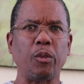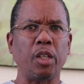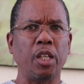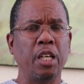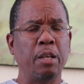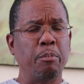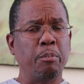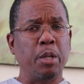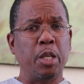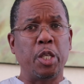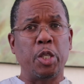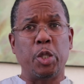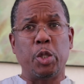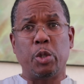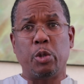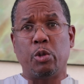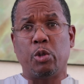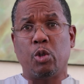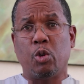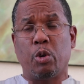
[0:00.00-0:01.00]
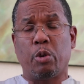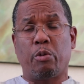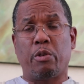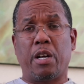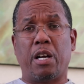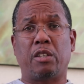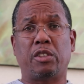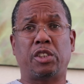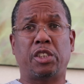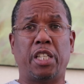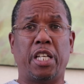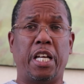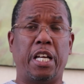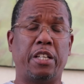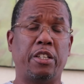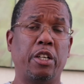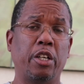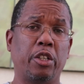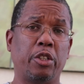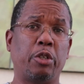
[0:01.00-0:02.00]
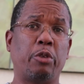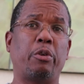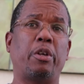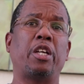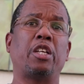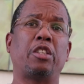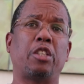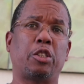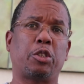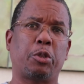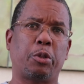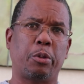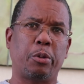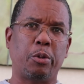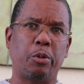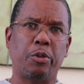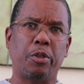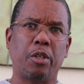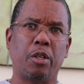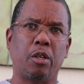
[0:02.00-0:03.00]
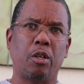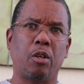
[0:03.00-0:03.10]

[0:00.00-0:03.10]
and many of you go around saying you're in the truth,